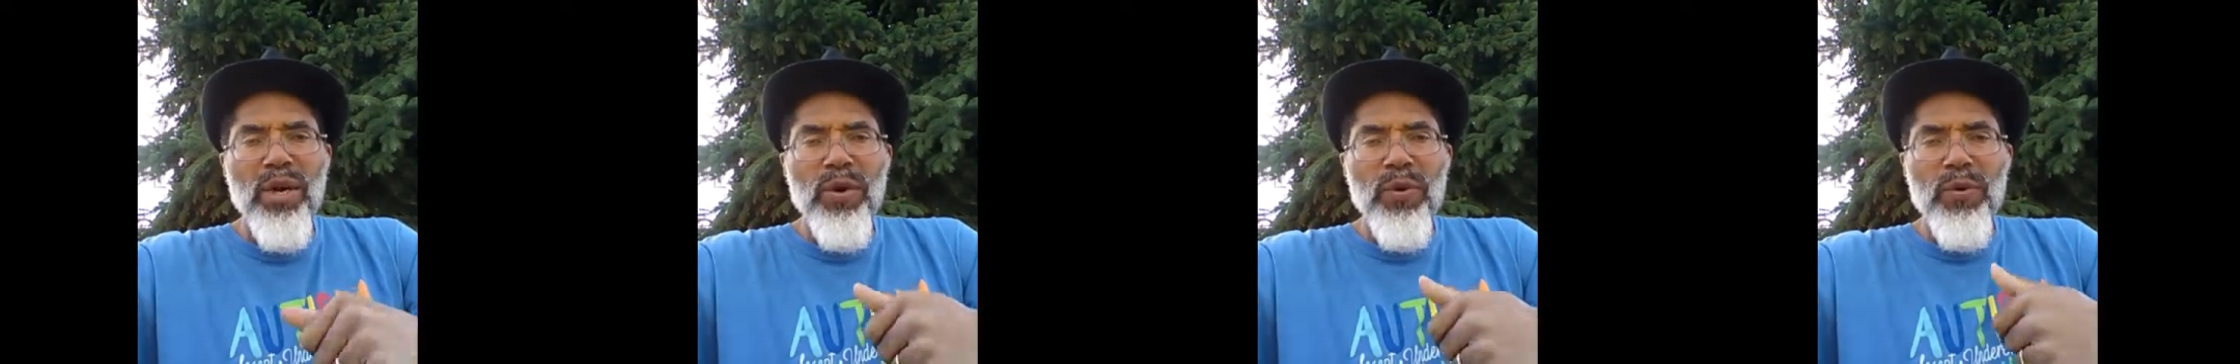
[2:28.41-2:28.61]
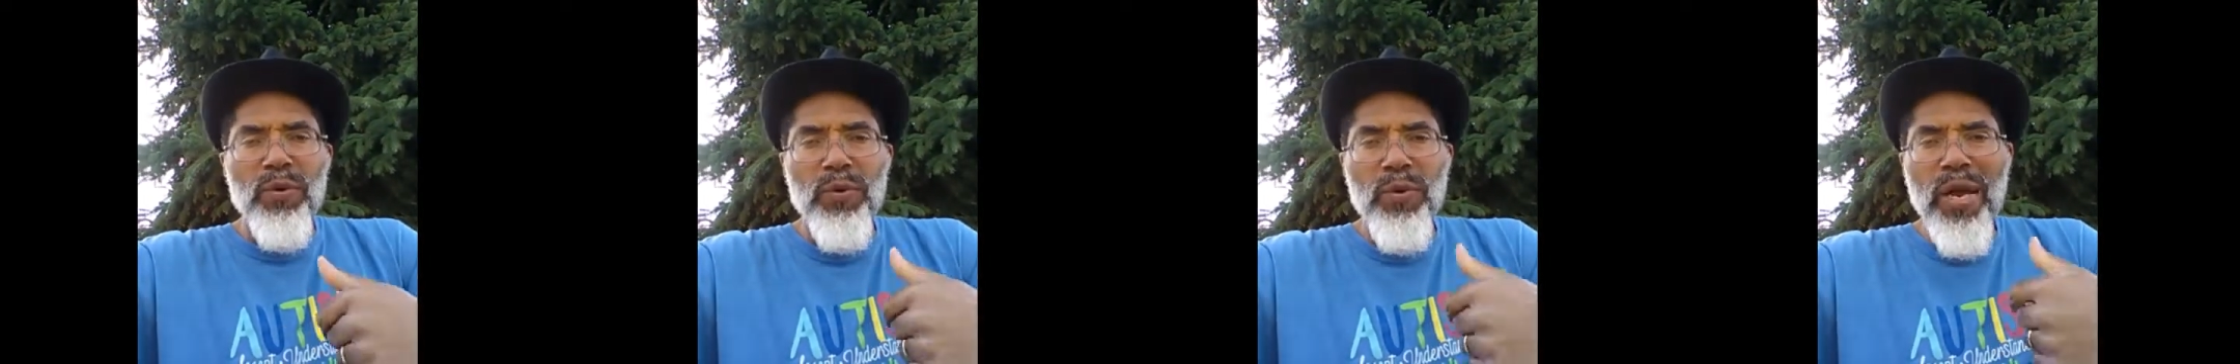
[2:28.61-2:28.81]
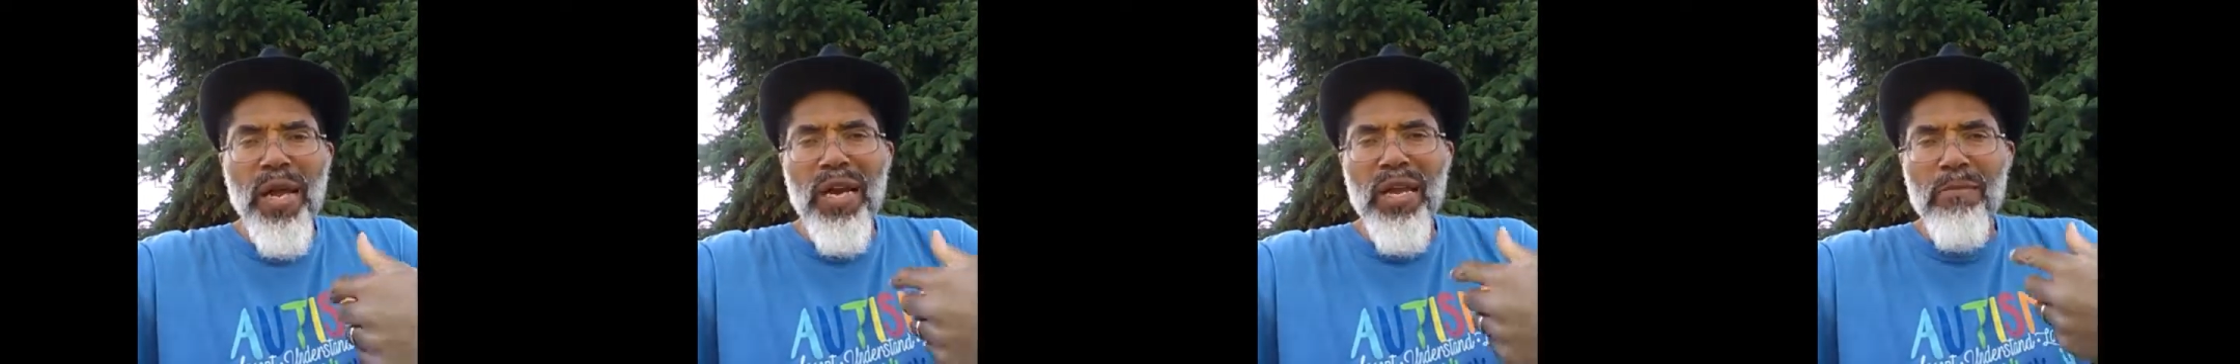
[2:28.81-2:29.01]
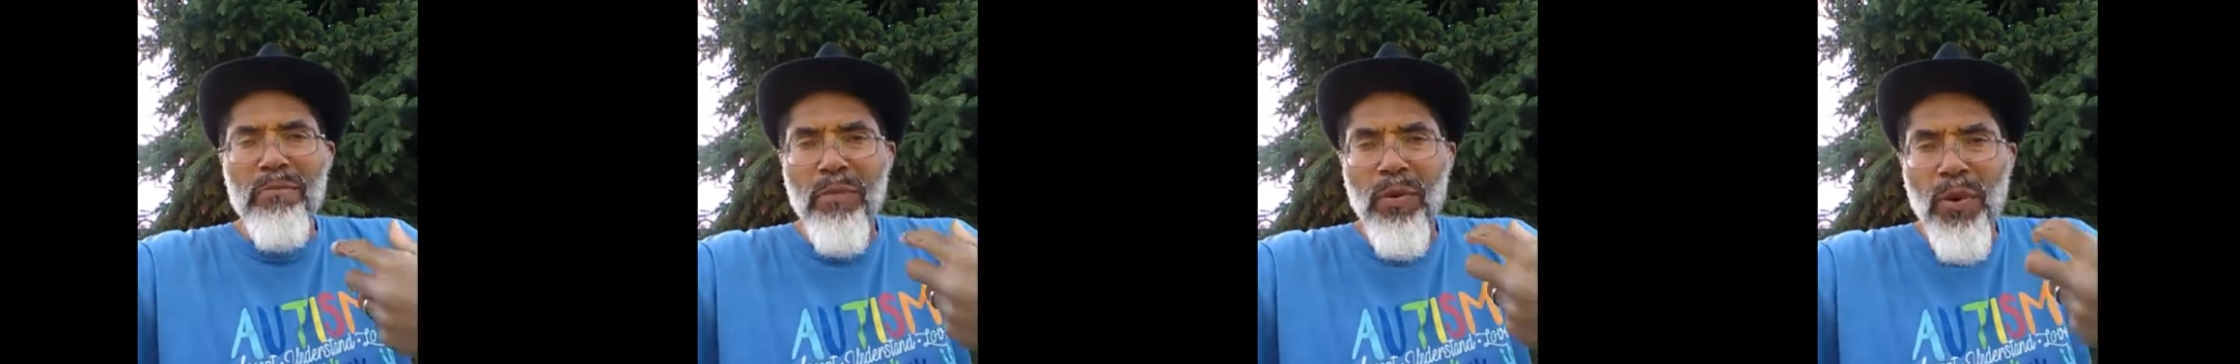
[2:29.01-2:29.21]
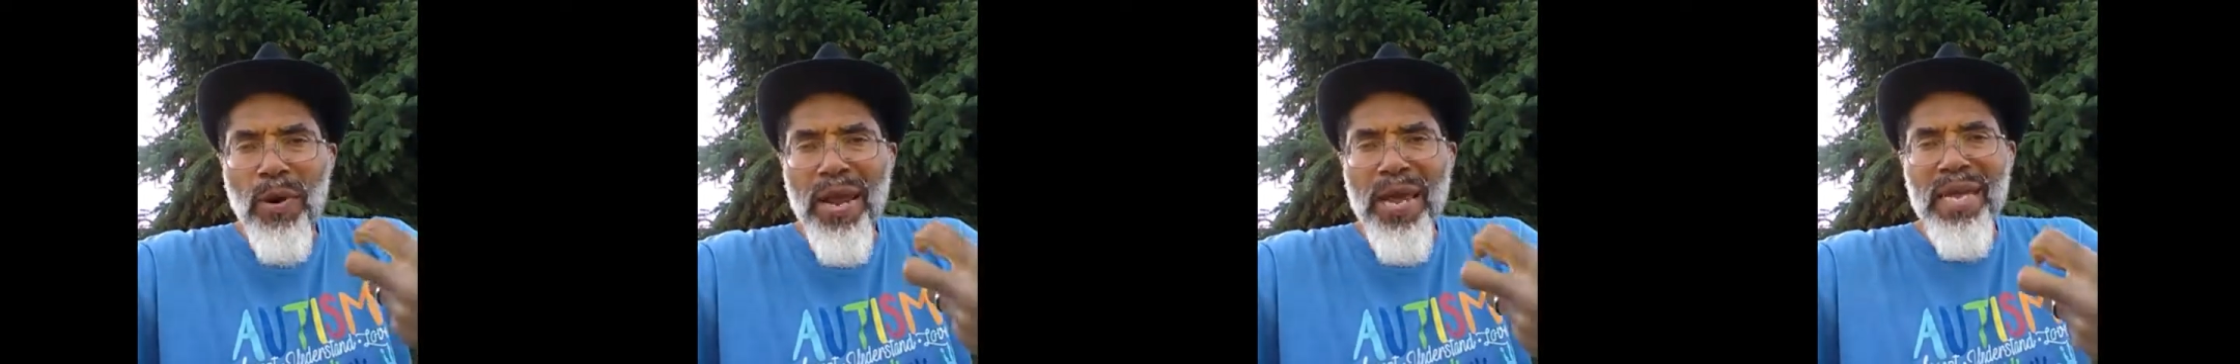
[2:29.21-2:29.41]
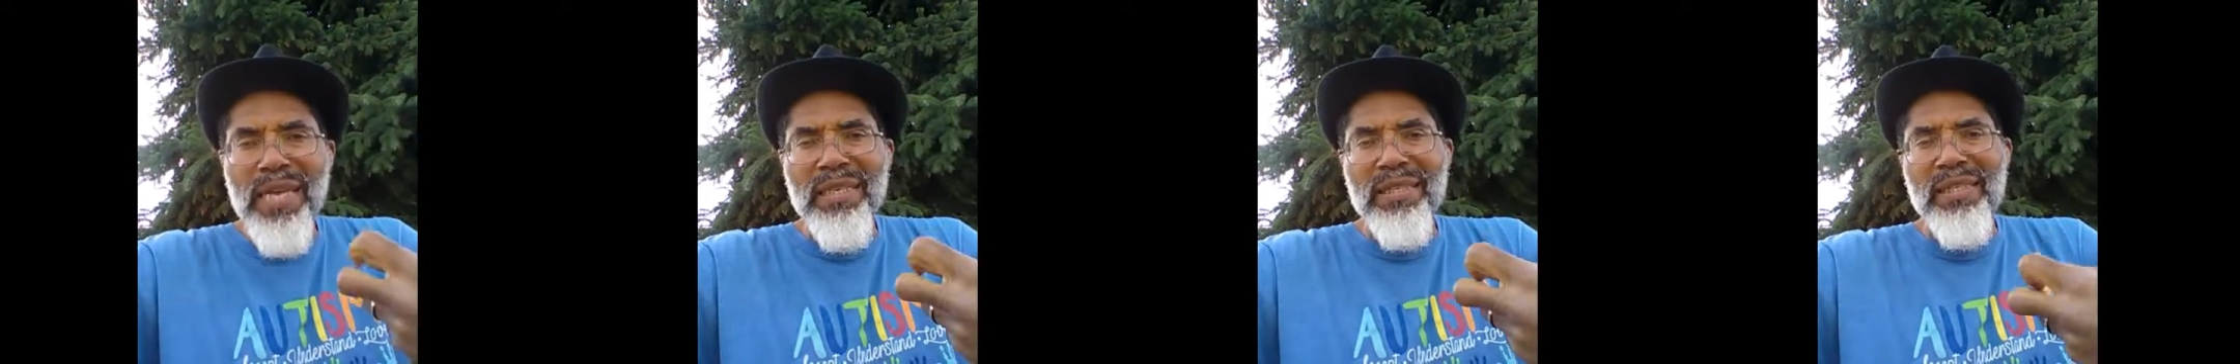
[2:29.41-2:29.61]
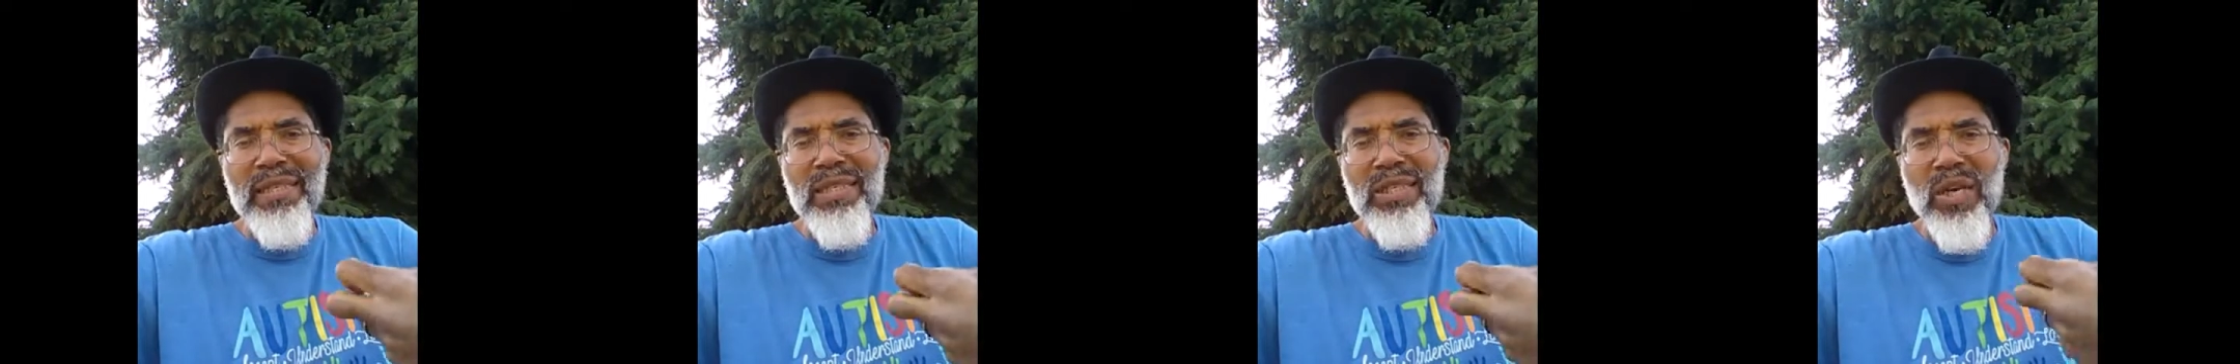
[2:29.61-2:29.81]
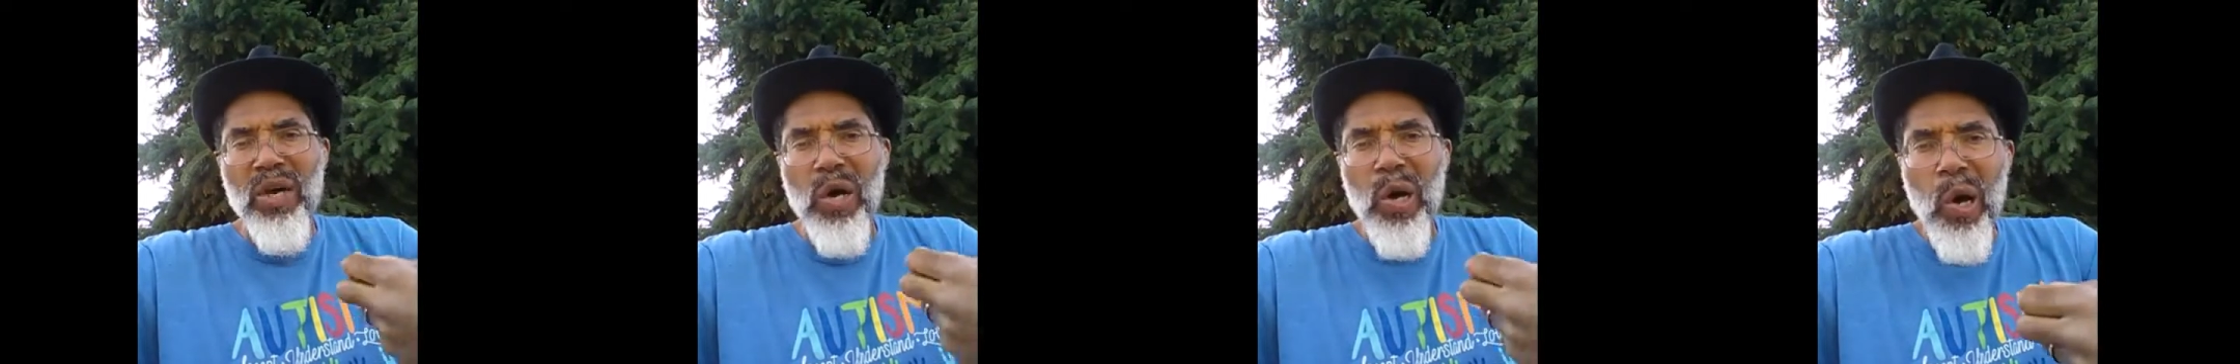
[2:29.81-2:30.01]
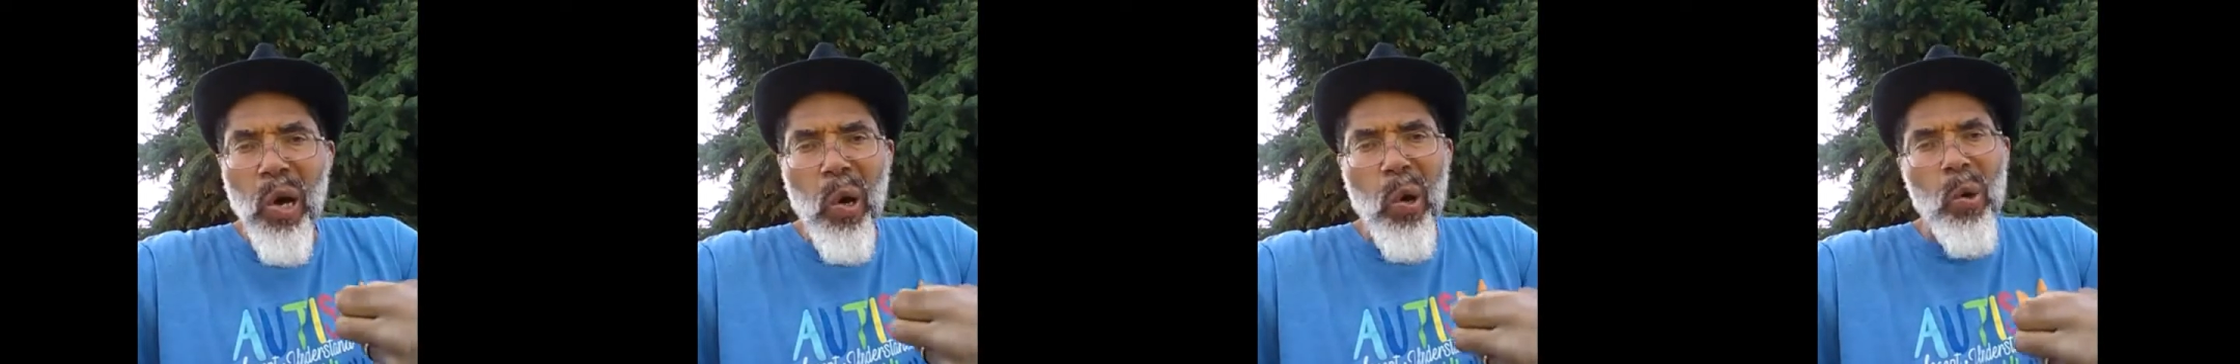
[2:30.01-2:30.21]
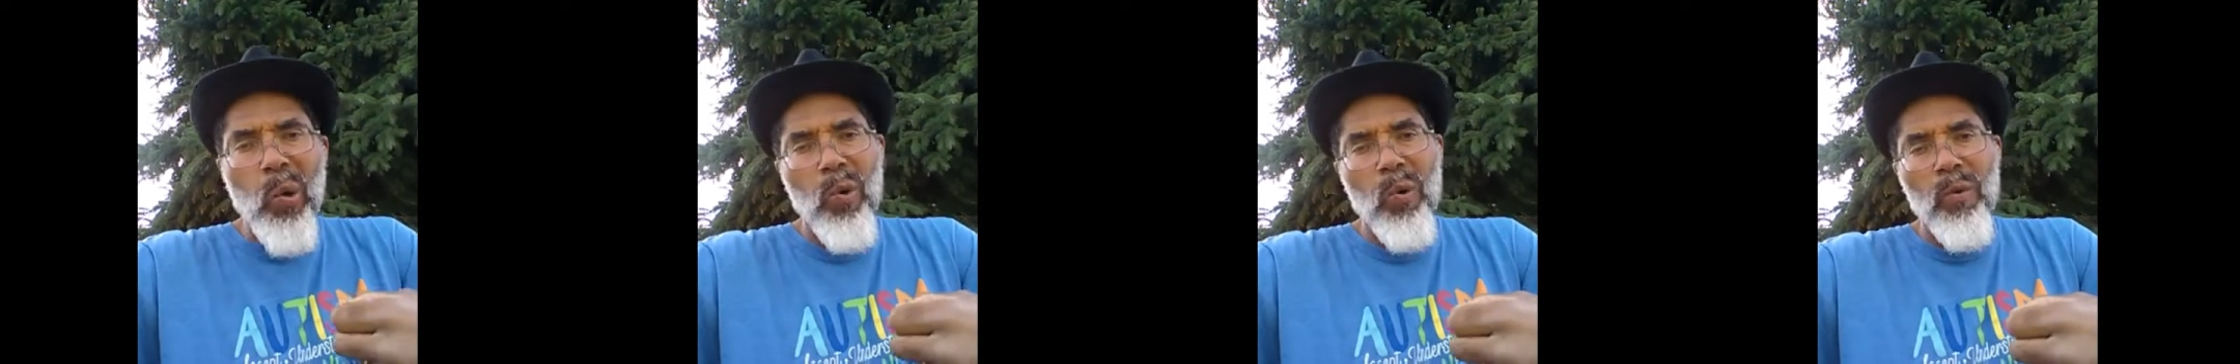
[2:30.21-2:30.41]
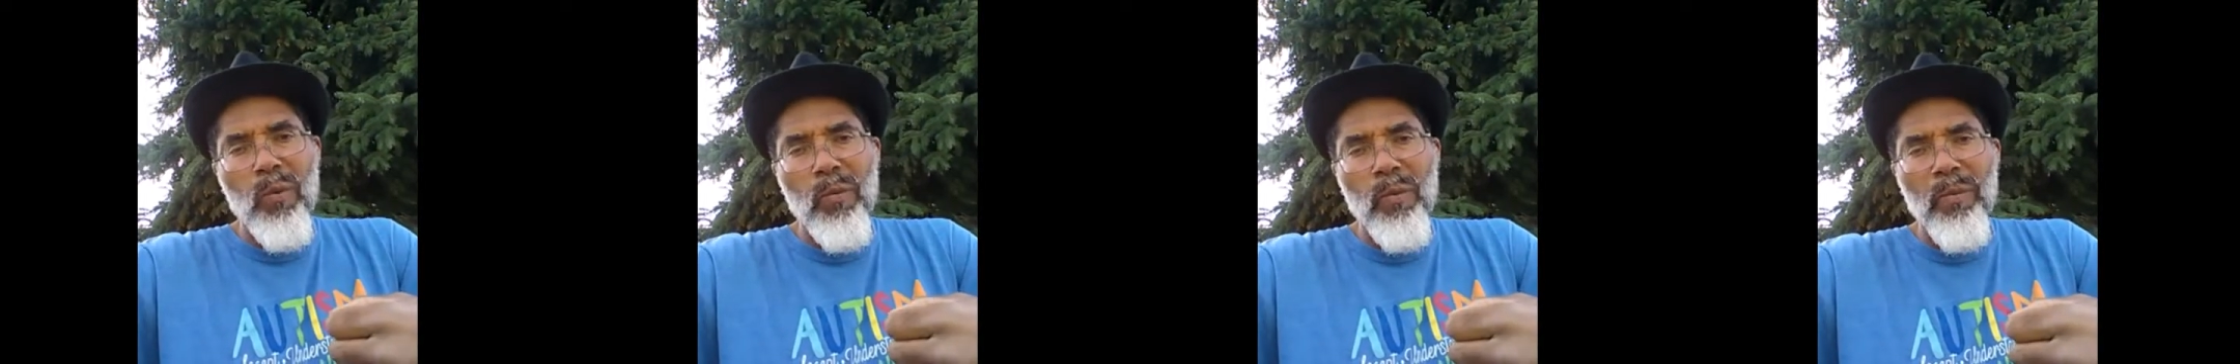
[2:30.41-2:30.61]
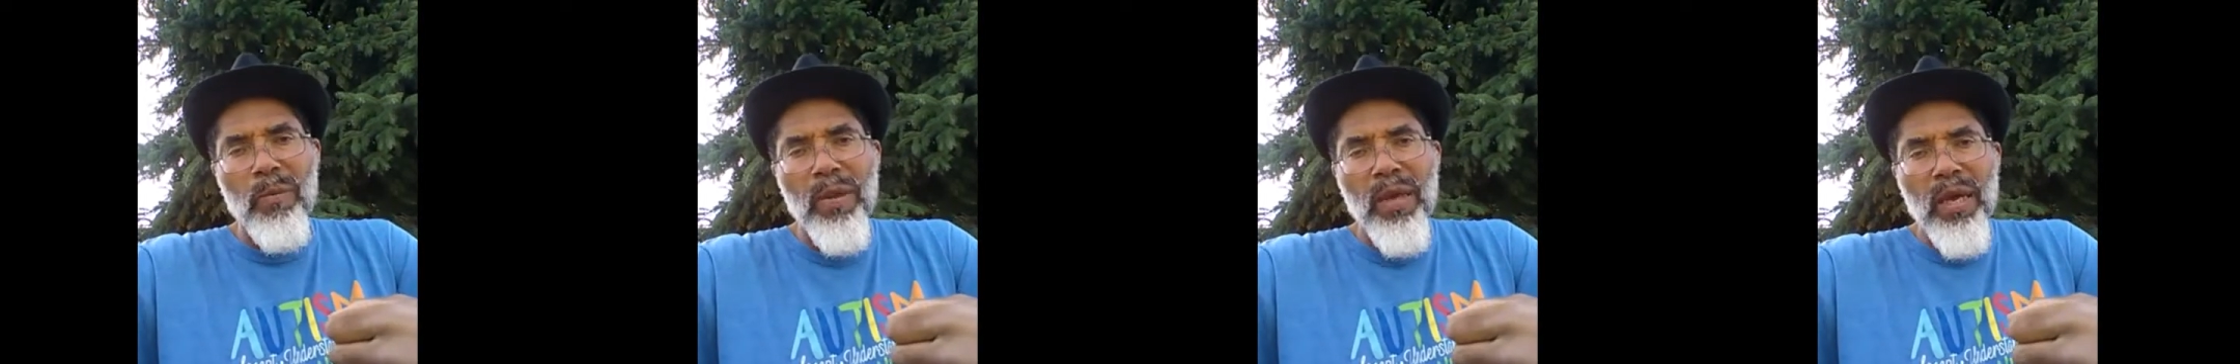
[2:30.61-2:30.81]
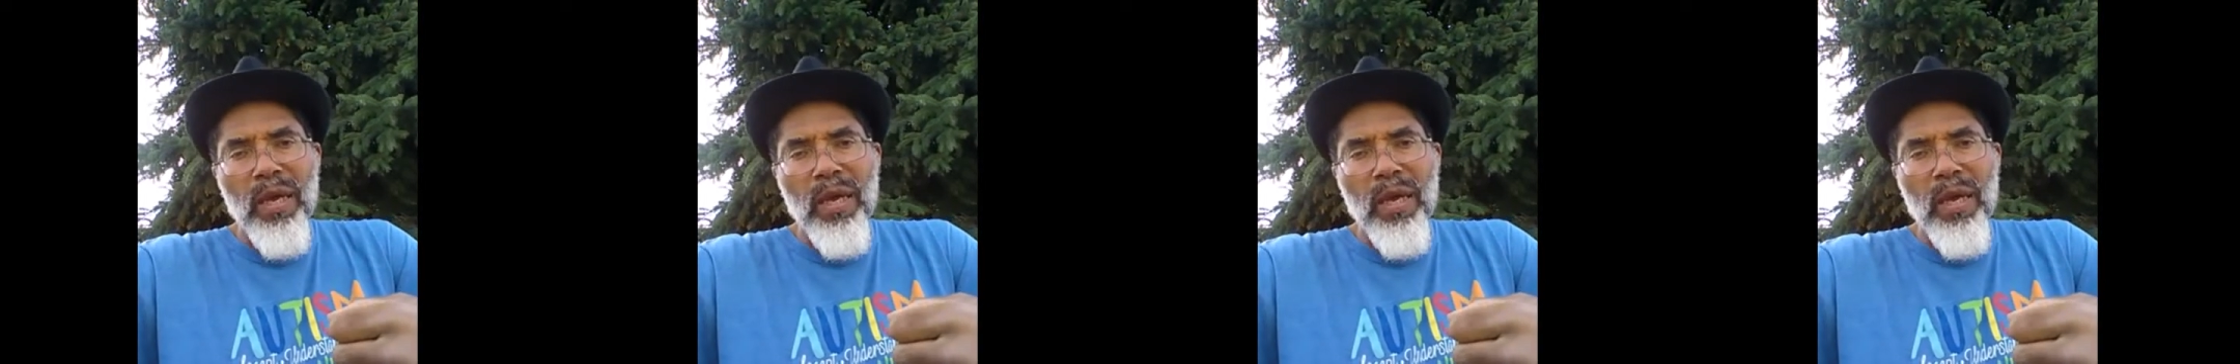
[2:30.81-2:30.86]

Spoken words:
really brings it to home